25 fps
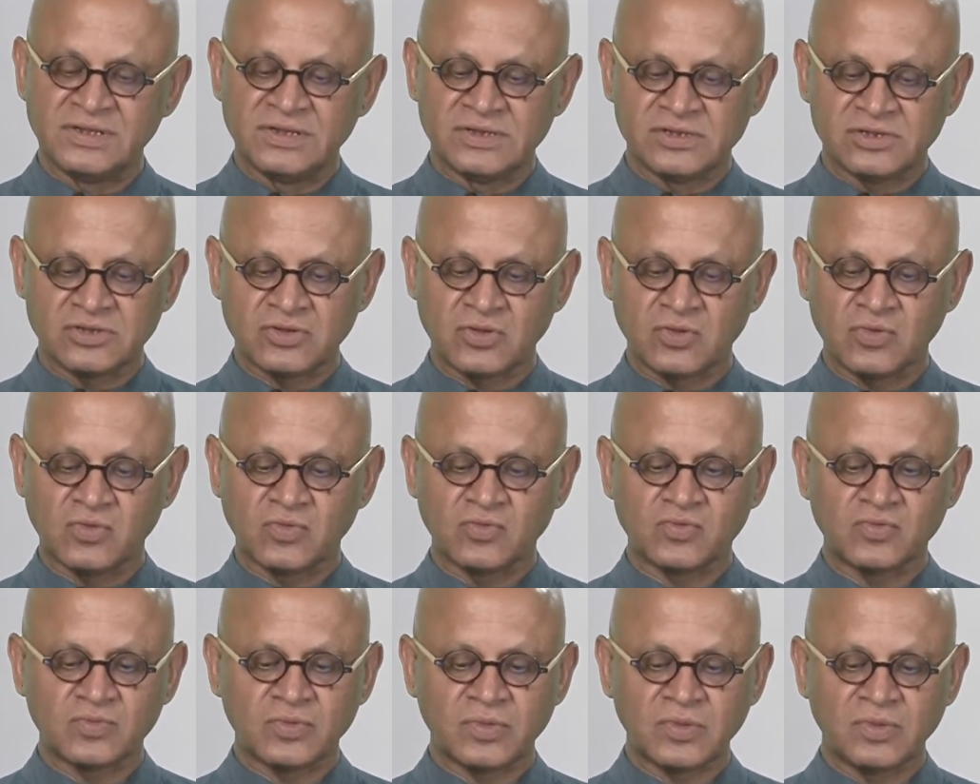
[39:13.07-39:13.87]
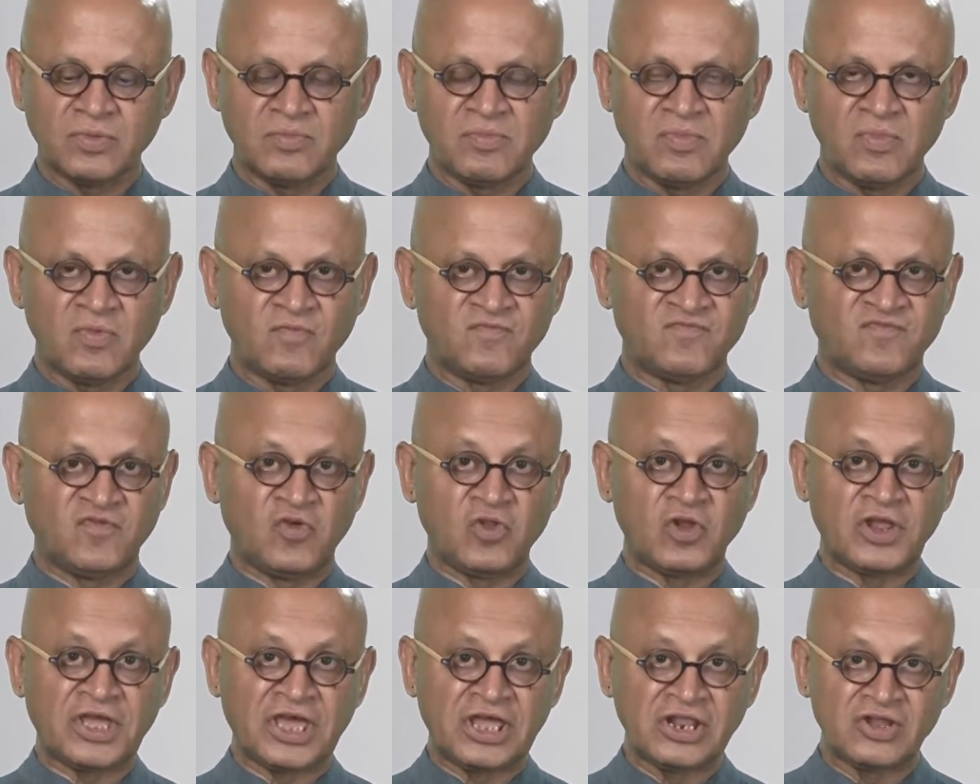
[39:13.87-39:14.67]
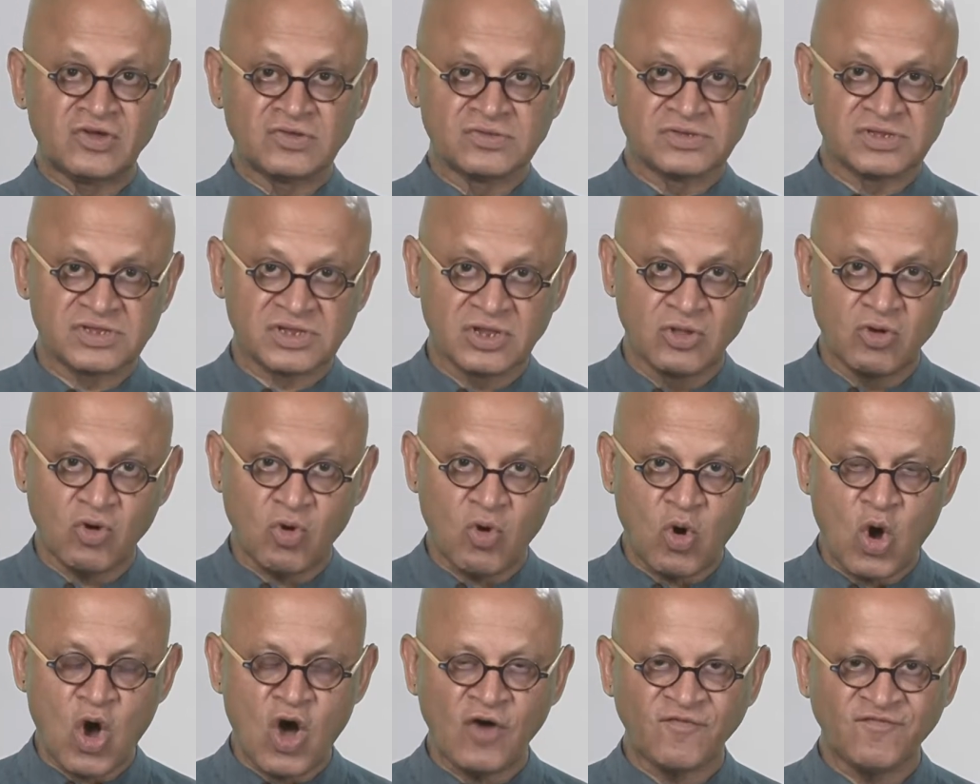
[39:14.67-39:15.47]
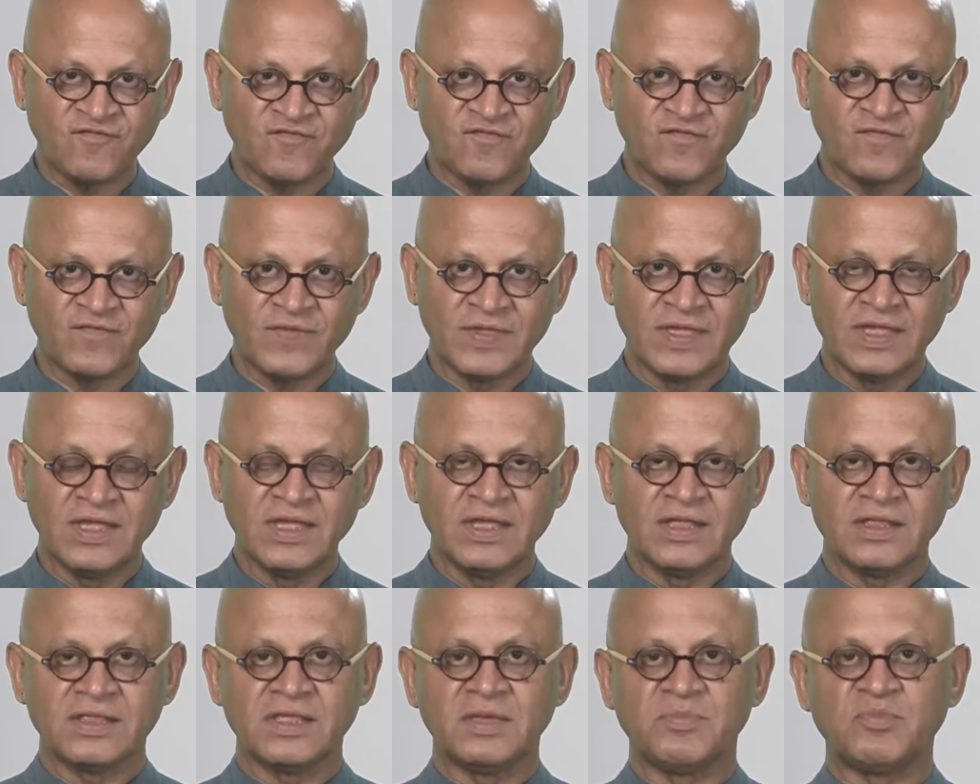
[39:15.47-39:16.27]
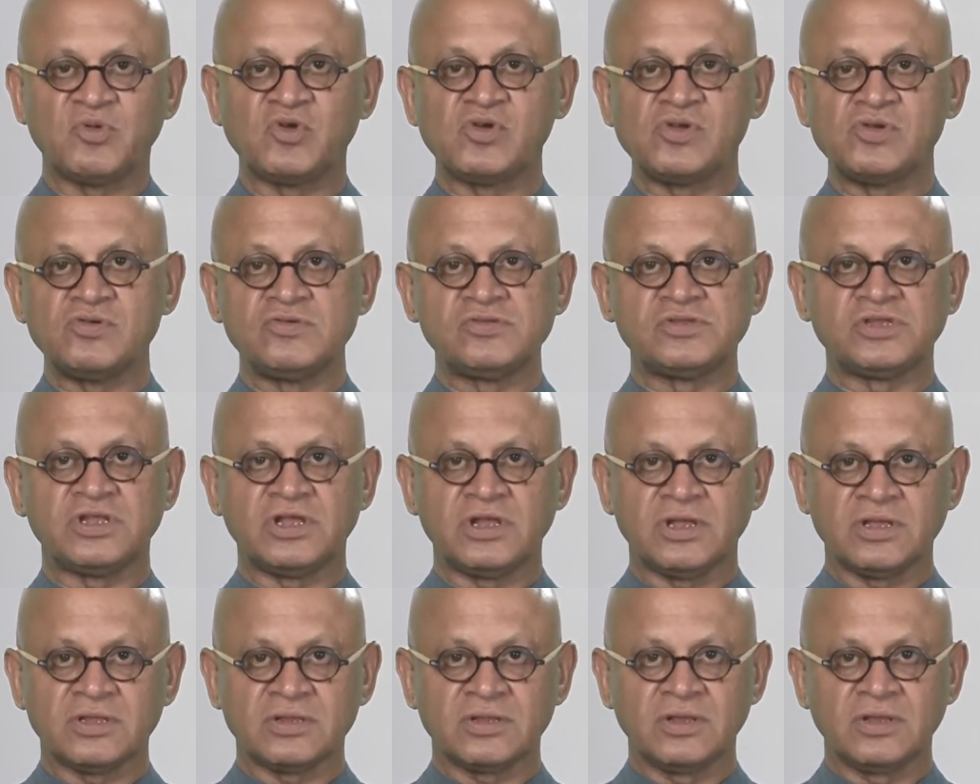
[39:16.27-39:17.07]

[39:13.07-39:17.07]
So, volcanoes go off, they produce a